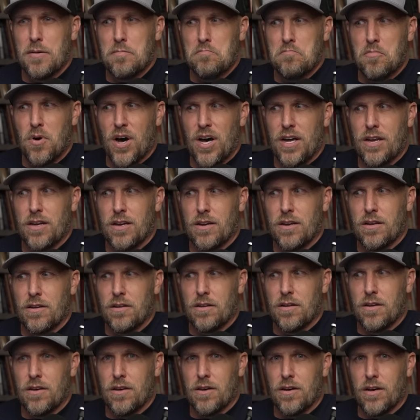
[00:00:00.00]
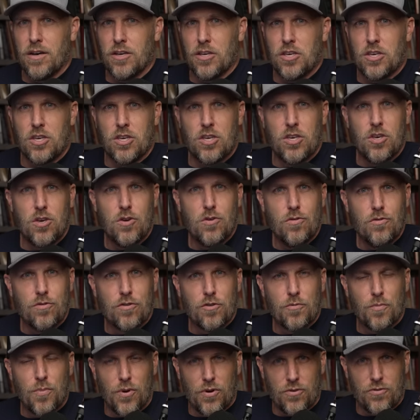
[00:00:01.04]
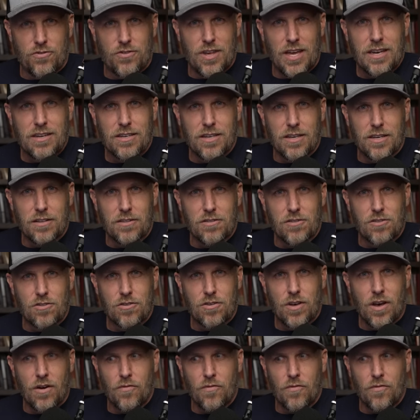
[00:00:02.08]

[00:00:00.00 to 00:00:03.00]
But a huge percentage